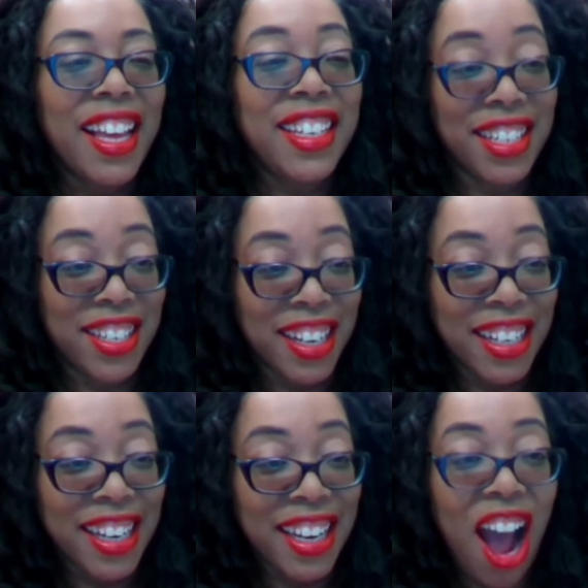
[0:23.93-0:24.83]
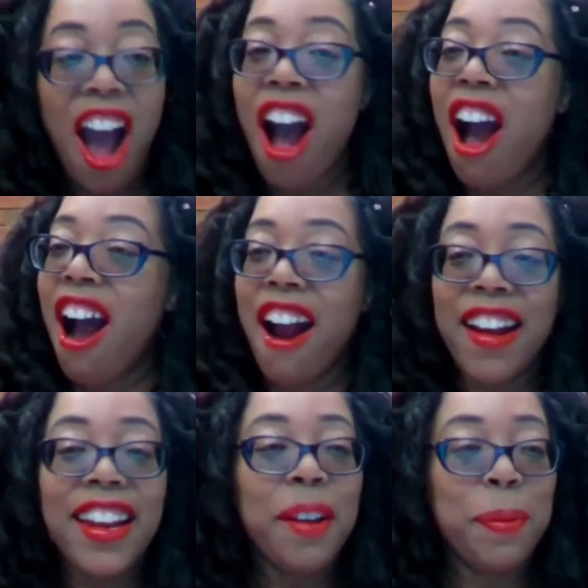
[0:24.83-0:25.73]
Additionally, a
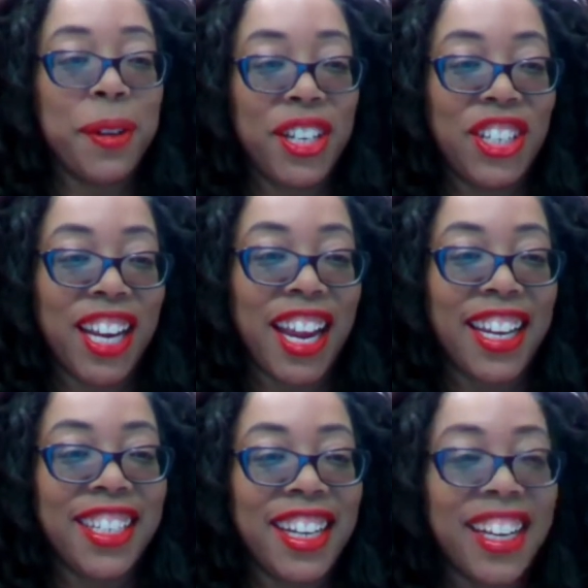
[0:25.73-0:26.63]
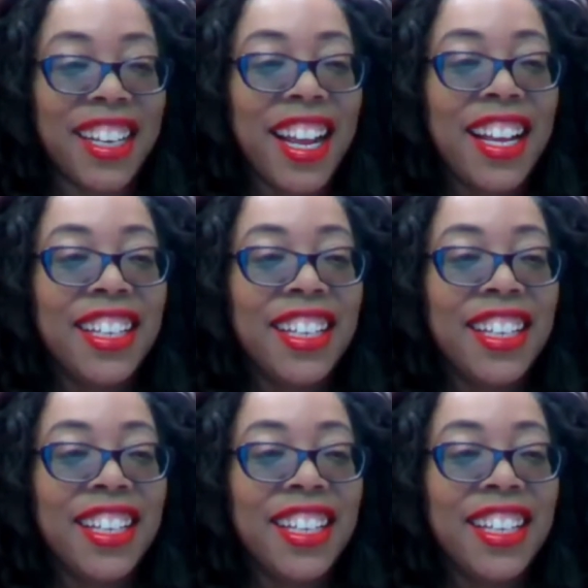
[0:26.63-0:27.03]
hearty appreciation